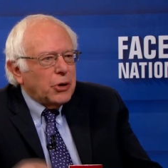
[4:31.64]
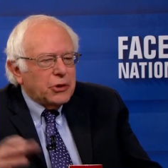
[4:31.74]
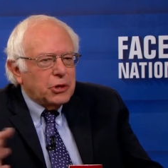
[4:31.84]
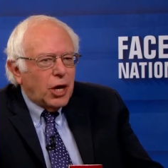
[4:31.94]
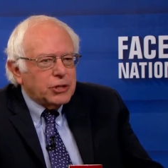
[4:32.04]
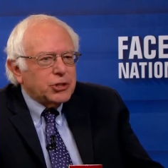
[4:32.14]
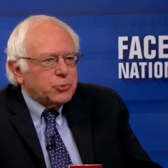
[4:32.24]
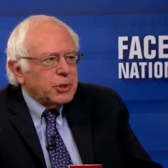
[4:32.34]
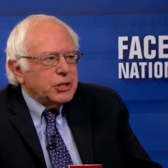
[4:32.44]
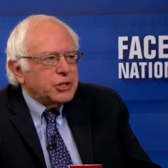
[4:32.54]
one of the
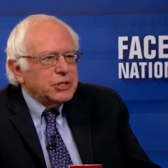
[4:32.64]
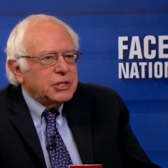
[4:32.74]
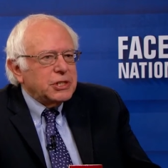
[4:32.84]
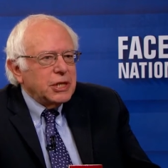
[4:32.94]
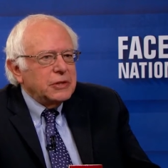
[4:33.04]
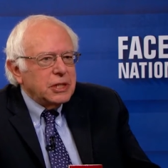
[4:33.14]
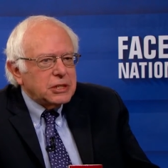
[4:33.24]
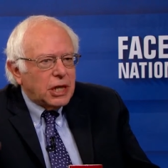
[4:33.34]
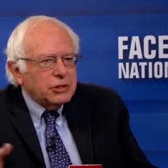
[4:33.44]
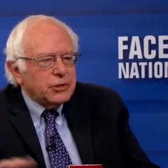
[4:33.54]
largest religions in
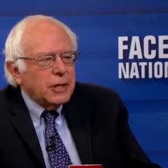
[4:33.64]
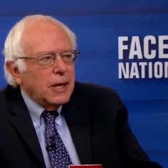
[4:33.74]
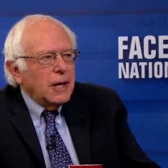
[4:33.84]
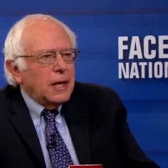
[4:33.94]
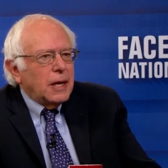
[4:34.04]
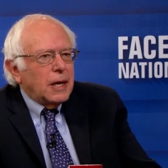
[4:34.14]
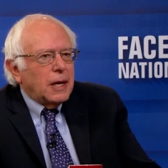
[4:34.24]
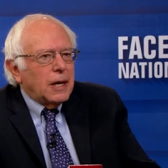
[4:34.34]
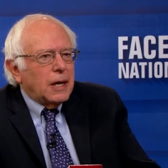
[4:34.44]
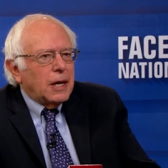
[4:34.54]
this country,
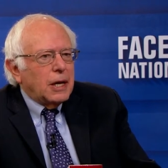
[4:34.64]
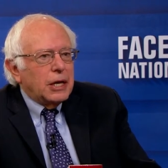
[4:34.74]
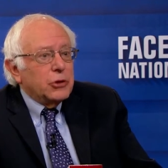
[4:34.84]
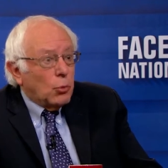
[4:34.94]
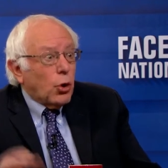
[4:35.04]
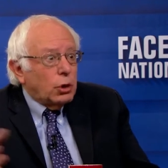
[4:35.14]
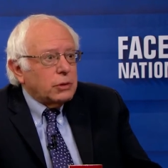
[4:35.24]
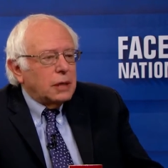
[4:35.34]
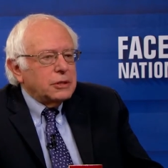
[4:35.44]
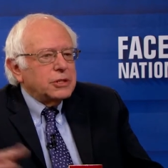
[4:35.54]
uh, in the
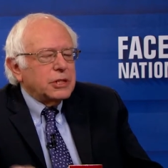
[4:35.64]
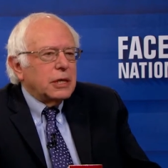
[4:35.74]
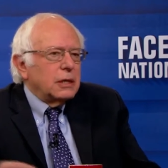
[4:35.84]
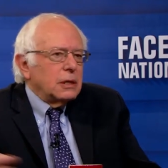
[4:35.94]
world, I should say,